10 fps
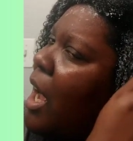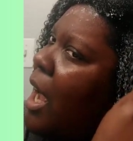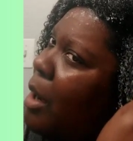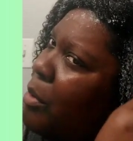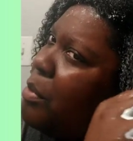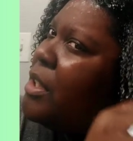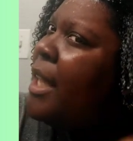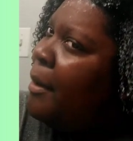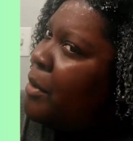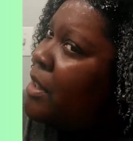I would put
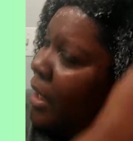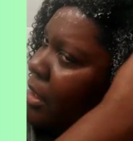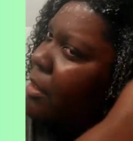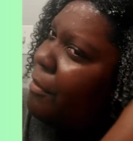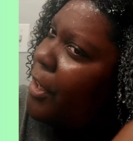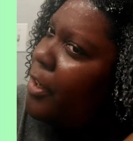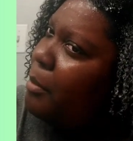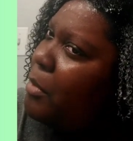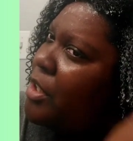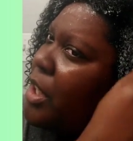that one, that is a very
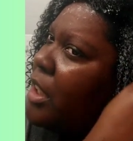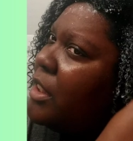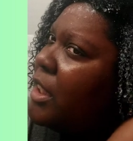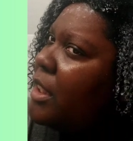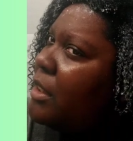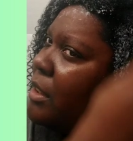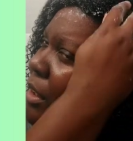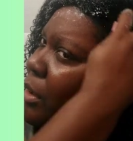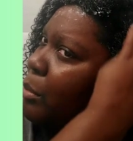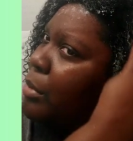much a
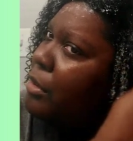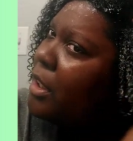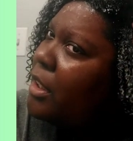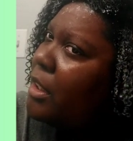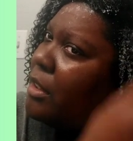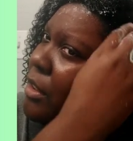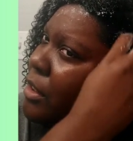luxe product,